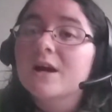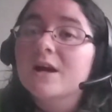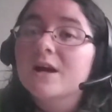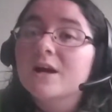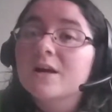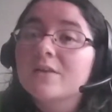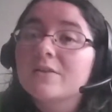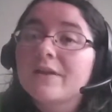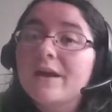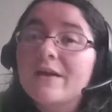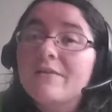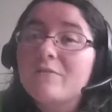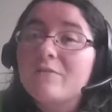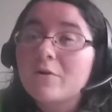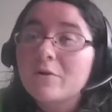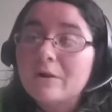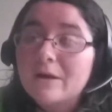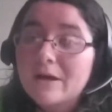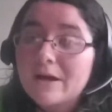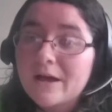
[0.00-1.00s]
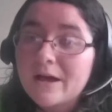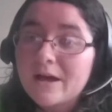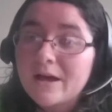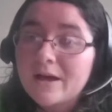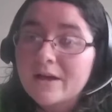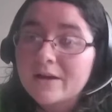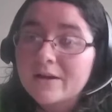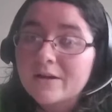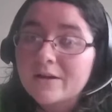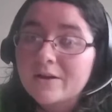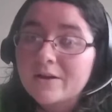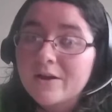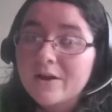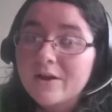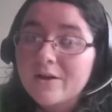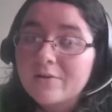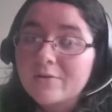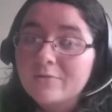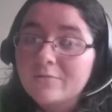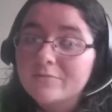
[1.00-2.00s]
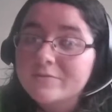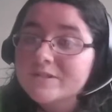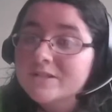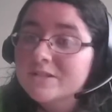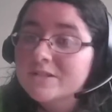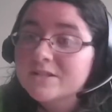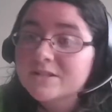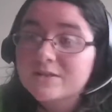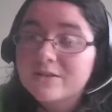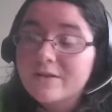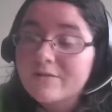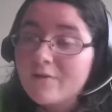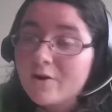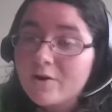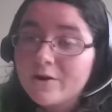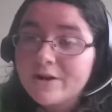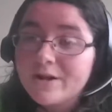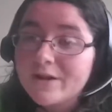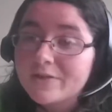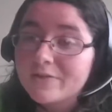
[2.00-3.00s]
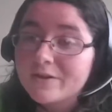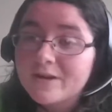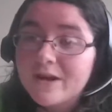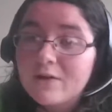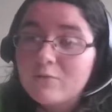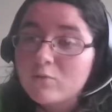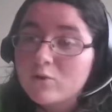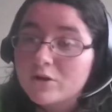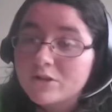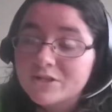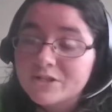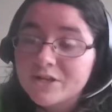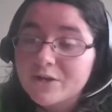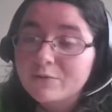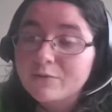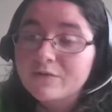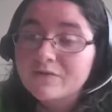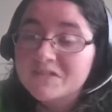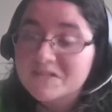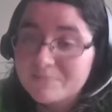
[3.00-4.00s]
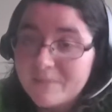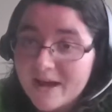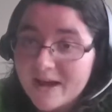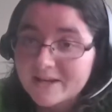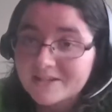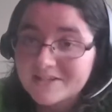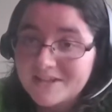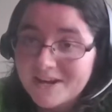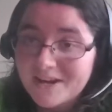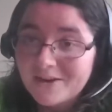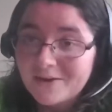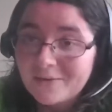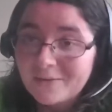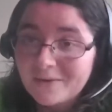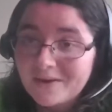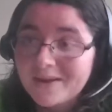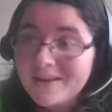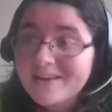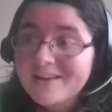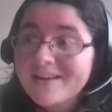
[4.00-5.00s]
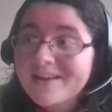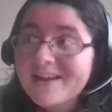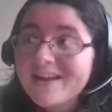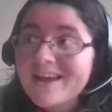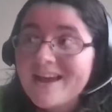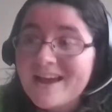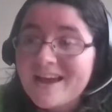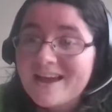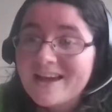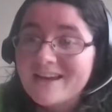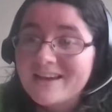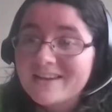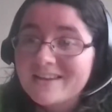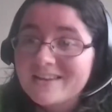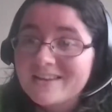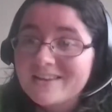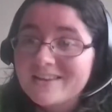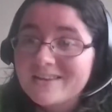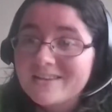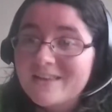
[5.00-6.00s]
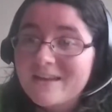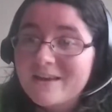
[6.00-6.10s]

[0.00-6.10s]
they've already got, you know, they've already got the network deal with SmackDown and they